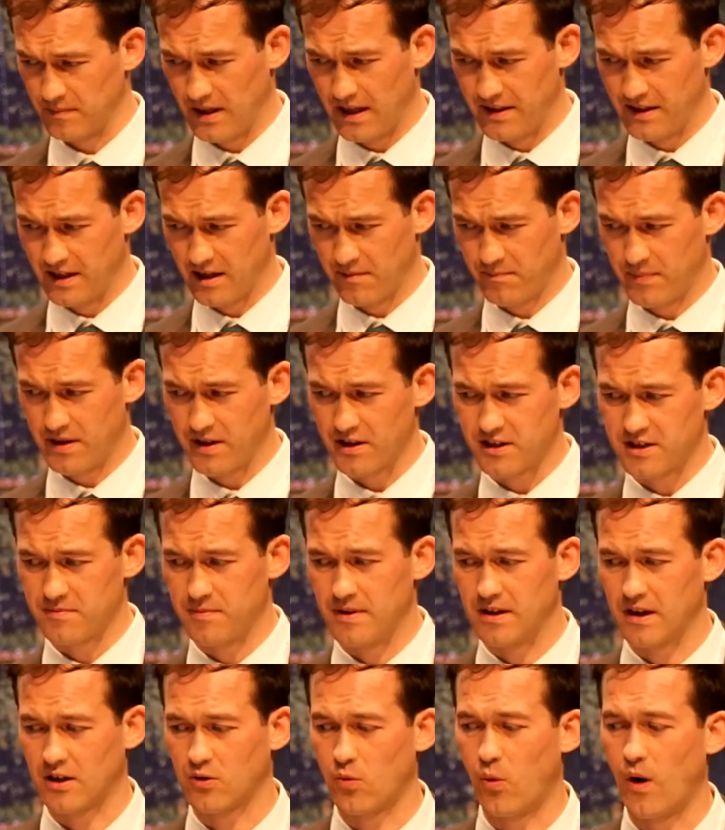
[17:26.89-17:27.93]
and they appear to
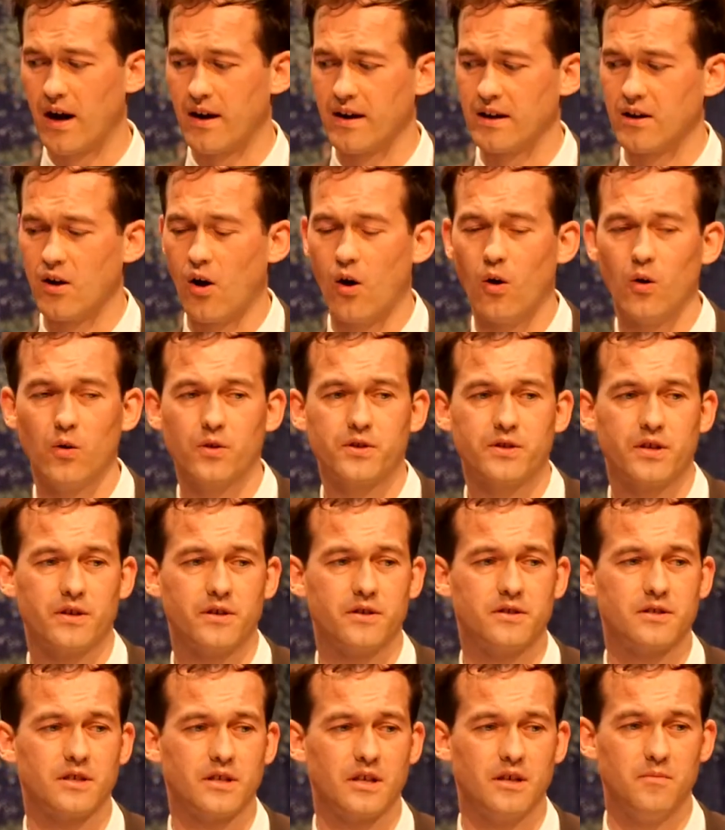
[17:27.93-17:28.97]
be acquiring
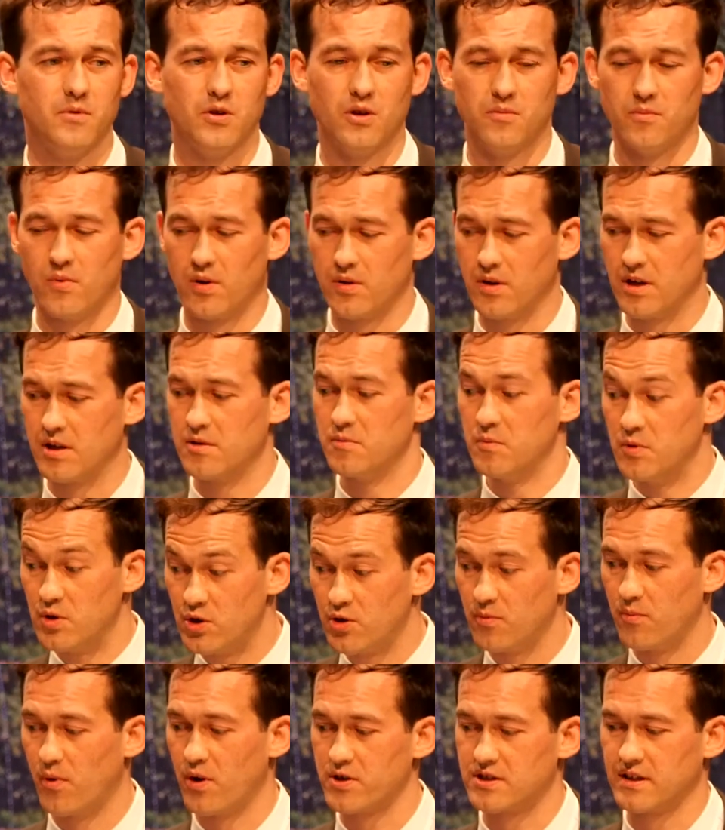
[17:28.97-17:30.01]
altered
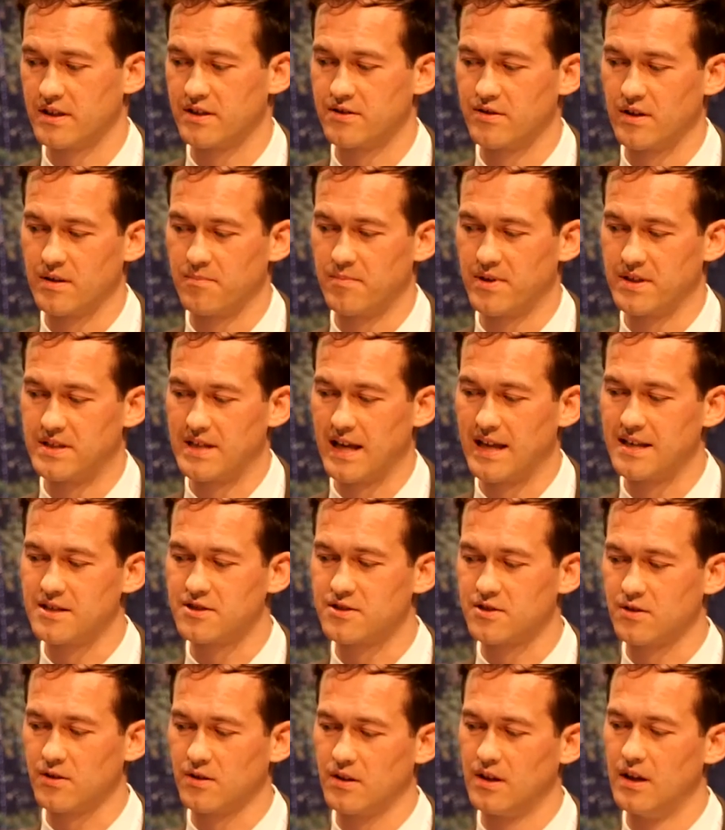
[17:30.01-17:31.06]
immunomodulatory
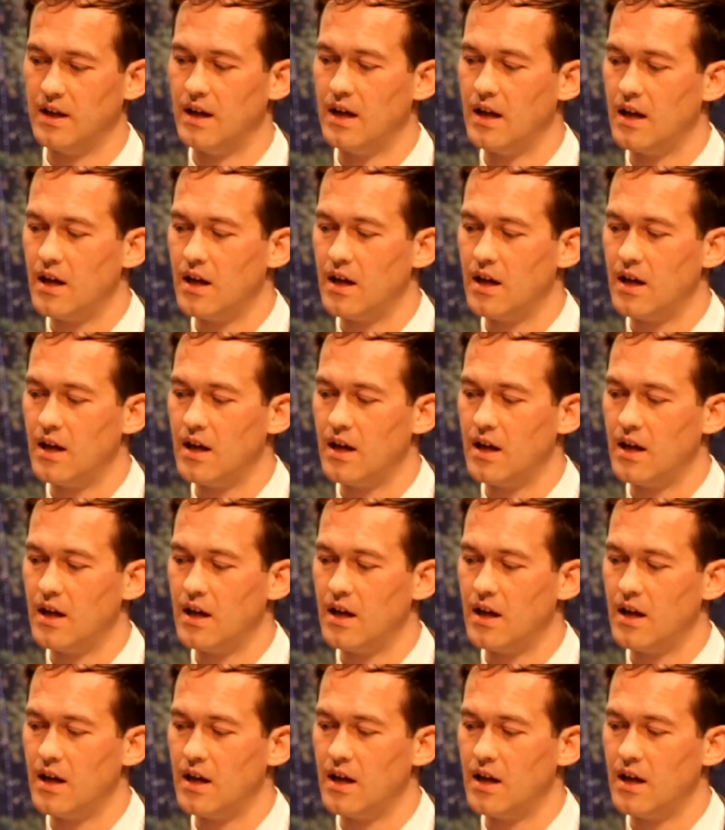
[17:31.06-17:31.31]
potential,